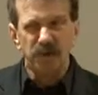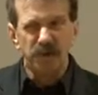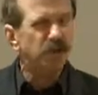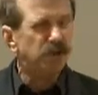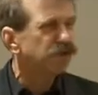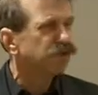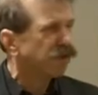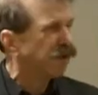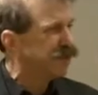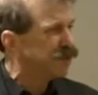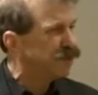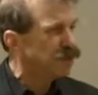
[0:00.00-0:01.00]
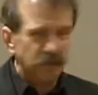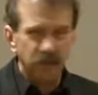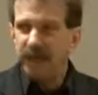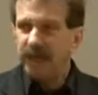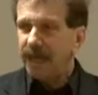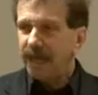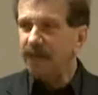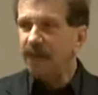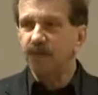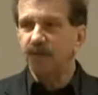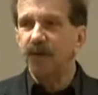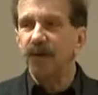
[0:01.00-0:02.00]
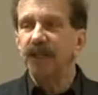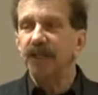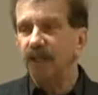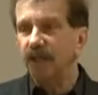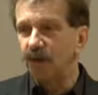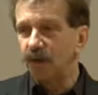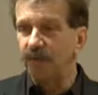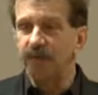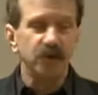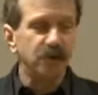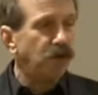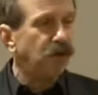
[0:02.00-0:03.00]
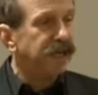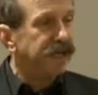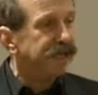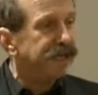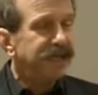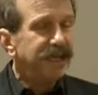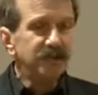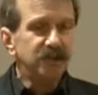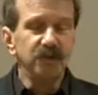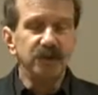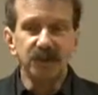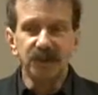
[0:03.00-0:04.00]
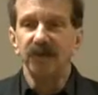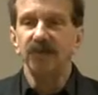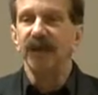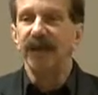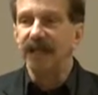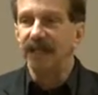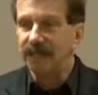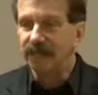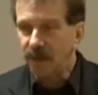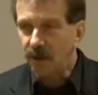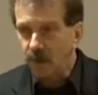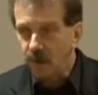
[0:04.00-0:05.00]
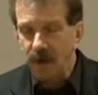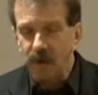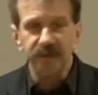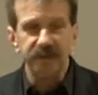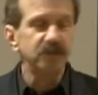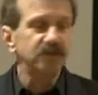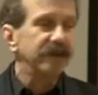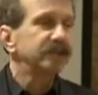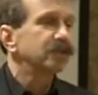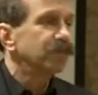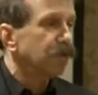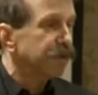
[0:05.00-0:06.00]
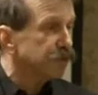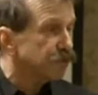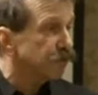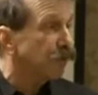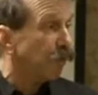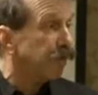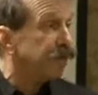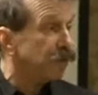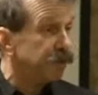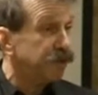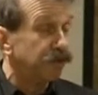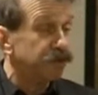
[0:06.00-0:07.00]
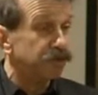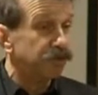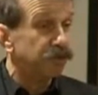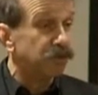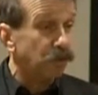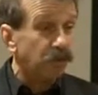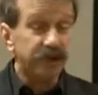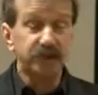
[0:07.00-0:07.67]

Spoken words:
you're trying to do. I mean, it's very clear if you're going to the Sun Valley Wellness Festival that you're going here because you know that